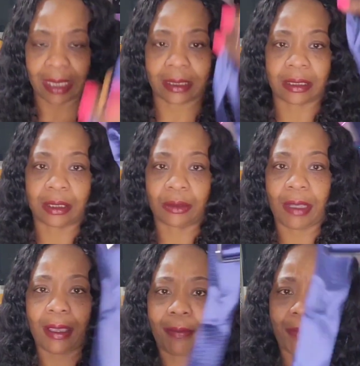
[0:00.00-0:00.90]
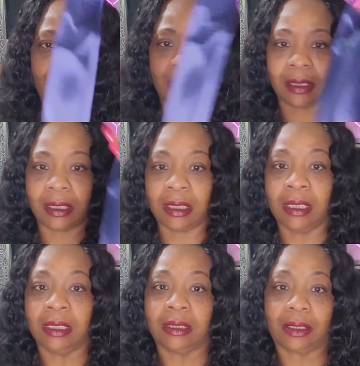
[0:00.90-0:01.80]
got the strap
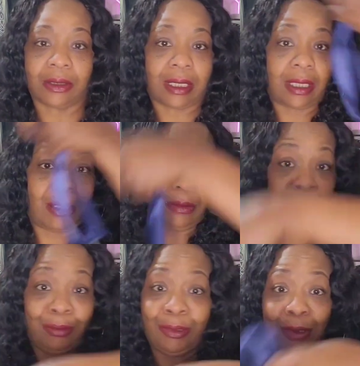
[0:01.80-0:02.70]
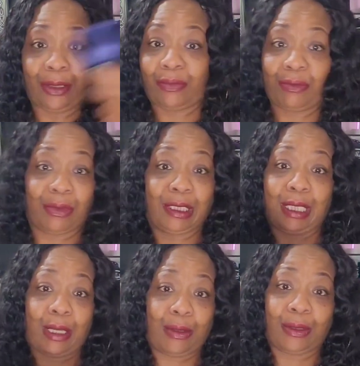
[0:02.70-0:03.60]
to go. You know, if you want
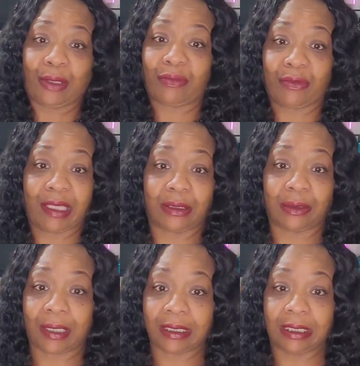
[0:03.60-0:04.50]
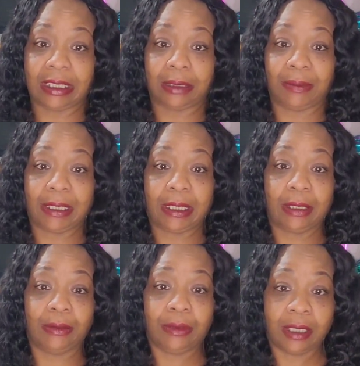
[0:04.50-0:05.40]
it long, if you ain't trying to just be
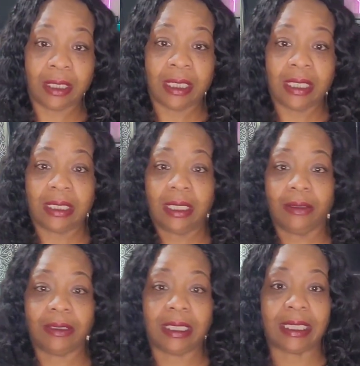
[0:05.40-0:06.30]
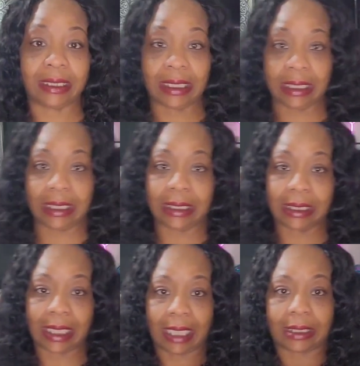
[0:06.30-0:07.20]
cute and hold it like
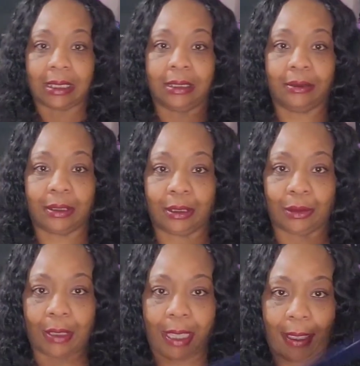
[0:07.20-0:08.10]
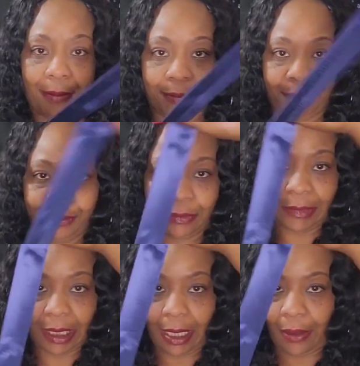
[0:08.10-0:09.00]
this. Got the little strap
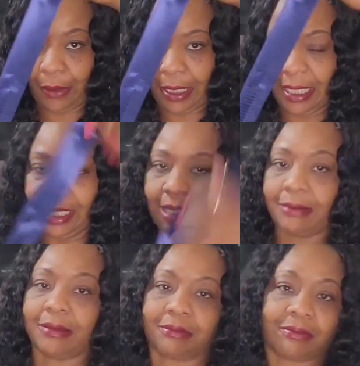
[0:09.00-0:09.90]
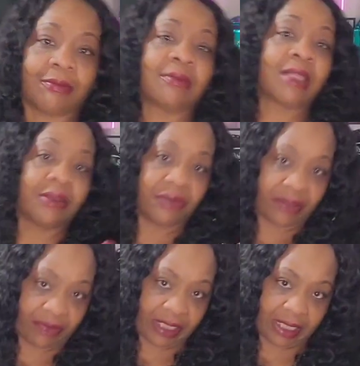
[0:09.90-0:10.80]
Cause I wet it.
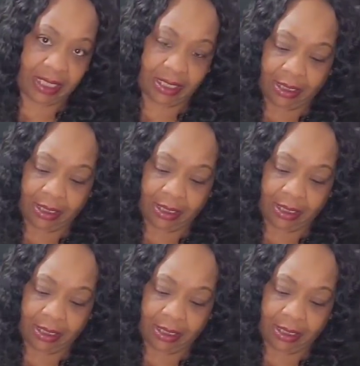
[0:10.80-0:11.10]
15,